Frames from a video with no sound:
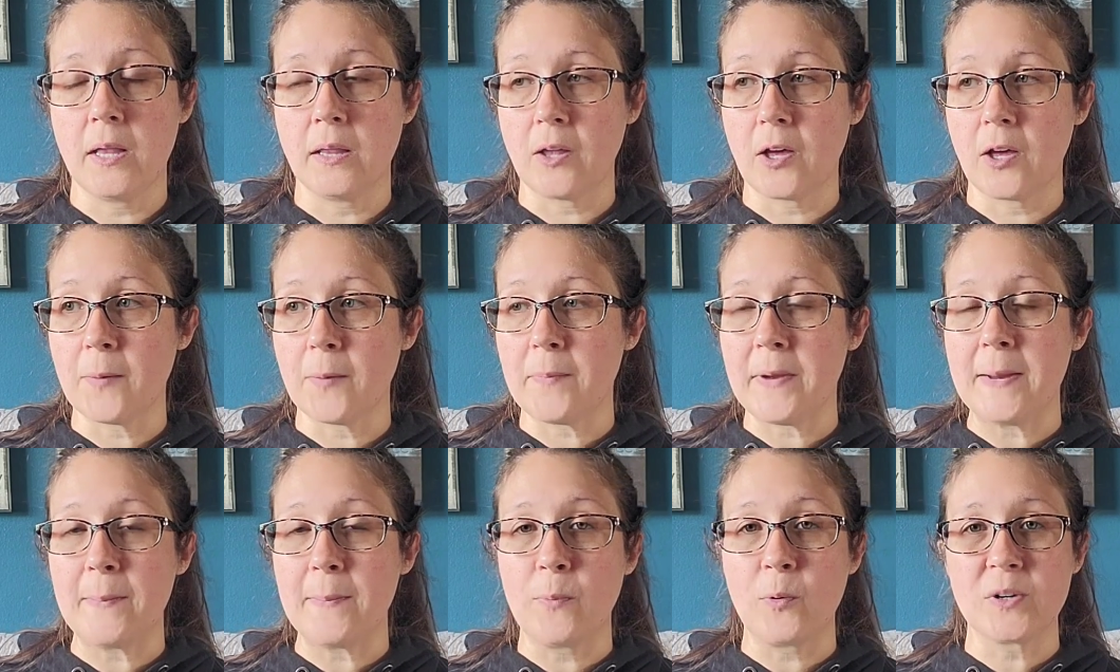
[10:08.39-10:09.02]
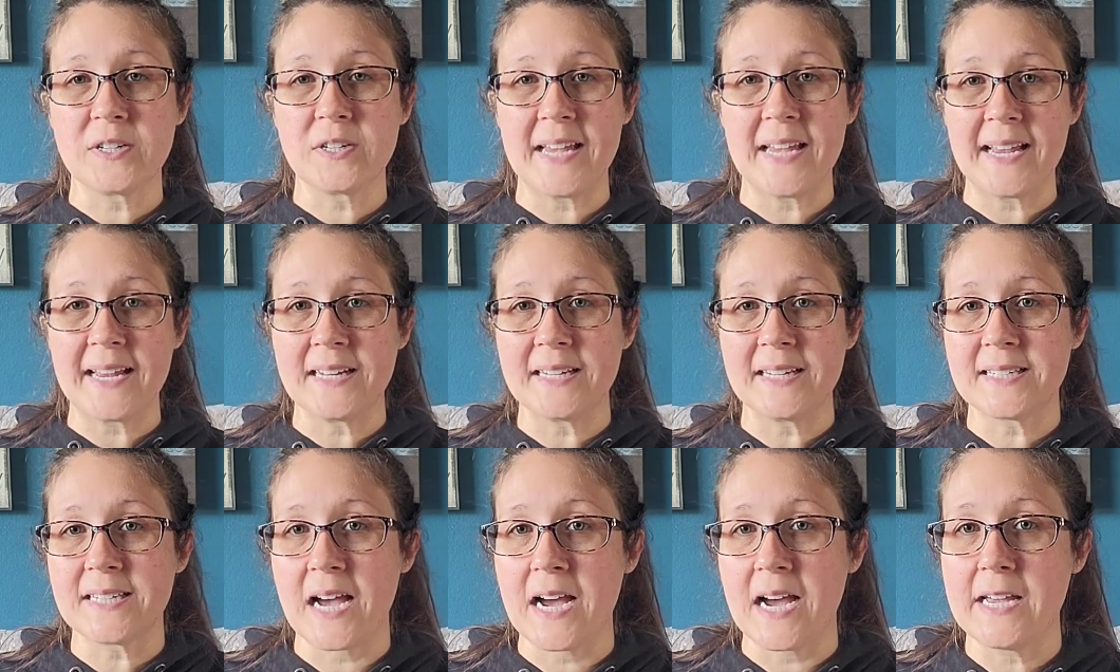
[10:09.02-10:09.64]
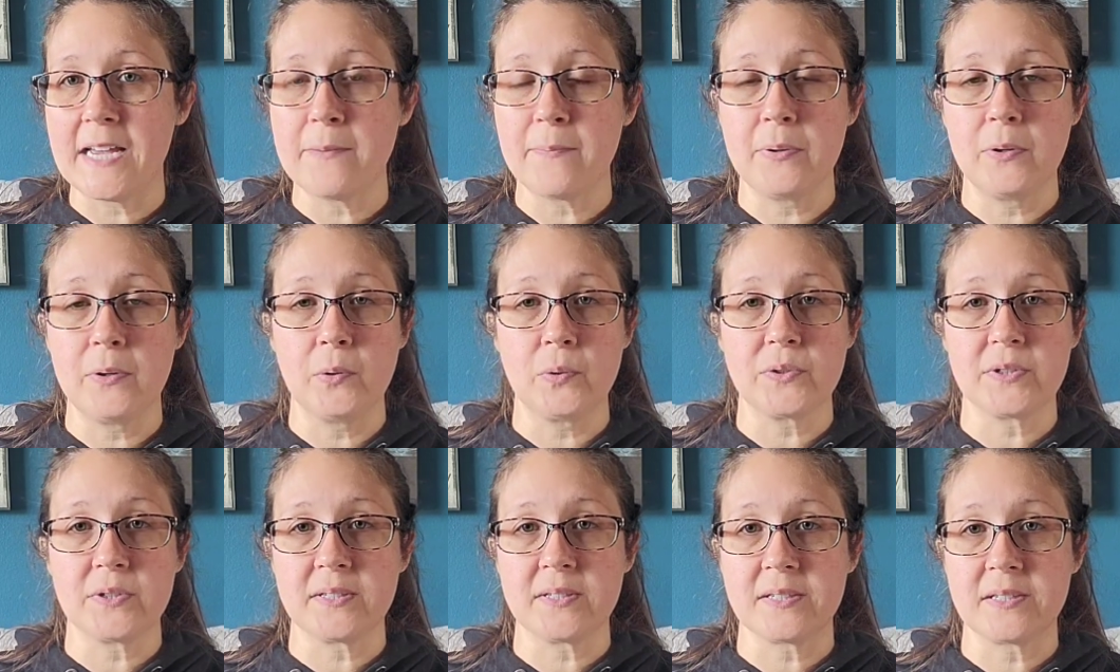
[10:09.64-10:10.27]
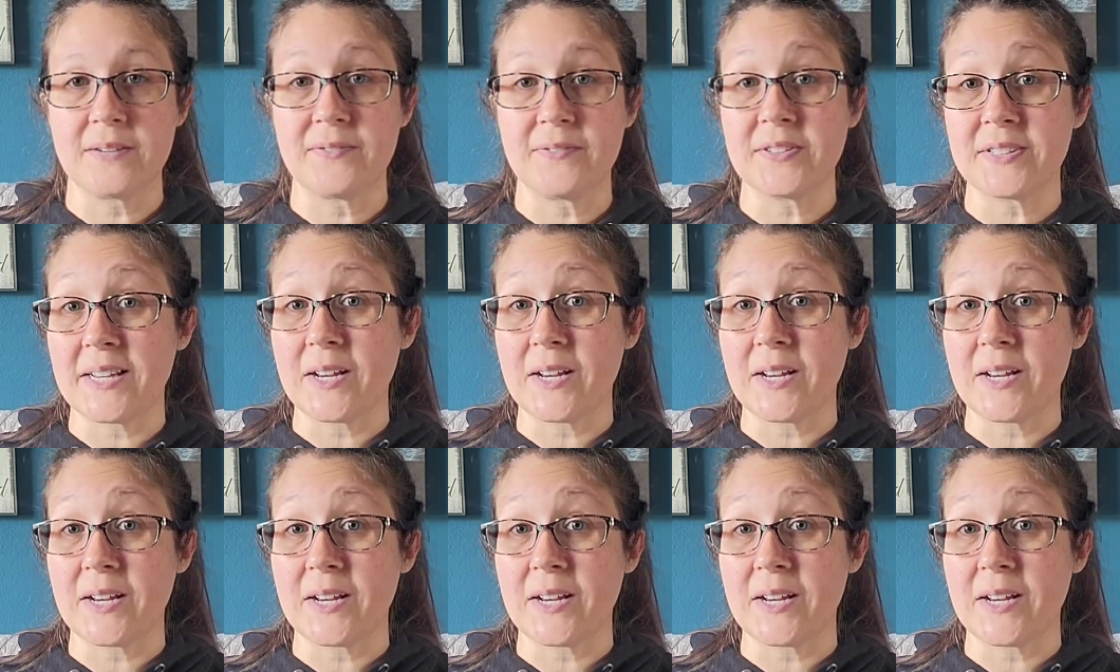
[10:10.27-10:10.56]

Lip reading: A lot of people are taking diet pills and stuff.